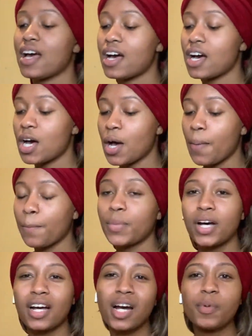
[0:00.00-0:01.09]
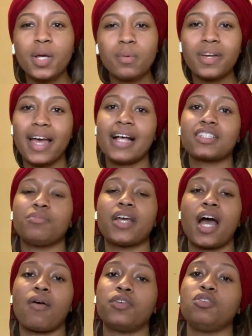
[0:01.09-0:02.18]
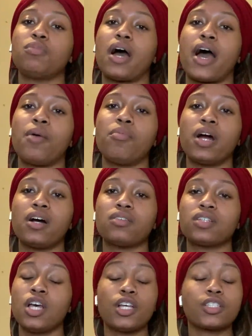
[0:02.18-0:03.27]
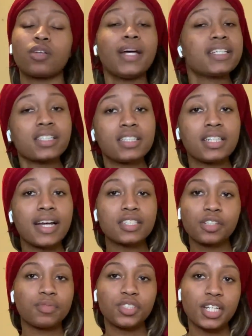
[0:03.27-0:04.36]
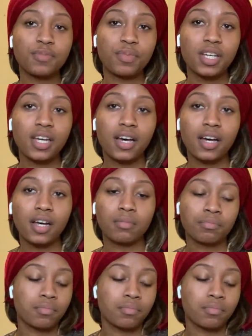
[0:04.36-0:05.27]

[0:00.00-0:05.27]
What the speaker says: But a couple people been asking me how I do my eyebrows. So basically today's gonna just be a